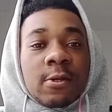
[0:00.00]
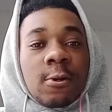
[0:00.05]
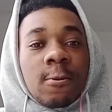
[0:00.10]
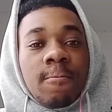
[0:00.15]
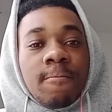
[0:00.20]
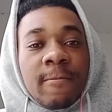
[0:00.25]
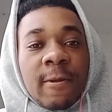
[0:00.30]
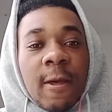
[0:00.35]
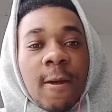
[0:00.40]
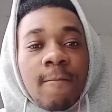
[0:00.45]

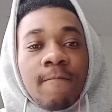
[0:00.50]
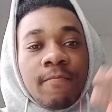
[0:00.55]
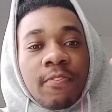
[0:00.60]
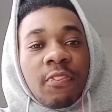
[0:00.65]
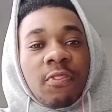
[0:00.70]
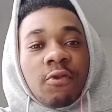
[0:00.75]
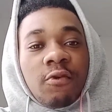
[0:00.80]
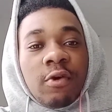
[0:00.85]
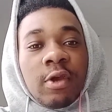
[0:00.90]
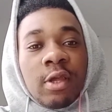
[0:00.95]
So,
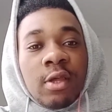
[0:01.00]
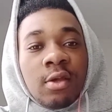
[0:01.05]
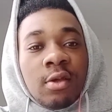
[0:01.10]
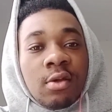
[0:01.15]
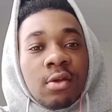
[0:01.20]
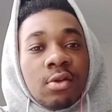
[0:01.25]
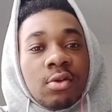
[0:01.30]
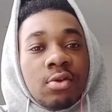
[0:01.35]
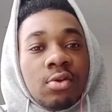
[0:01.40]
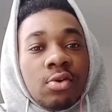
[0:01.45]
yeah. 3,
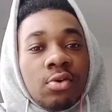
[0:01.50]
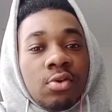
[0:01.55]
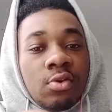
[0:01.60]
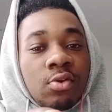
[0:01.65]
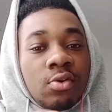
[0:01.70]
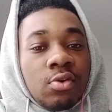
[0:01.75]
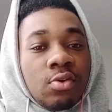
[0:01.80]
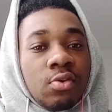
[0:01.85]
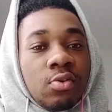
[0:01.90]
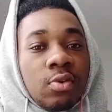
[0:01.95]

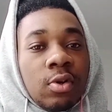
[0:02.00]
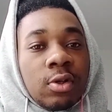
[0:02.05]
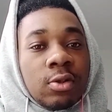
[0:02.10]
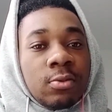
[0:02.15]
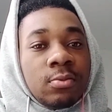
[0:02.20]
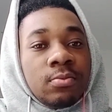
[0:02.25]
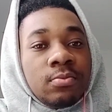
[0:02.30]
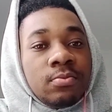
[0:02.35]
2, 1.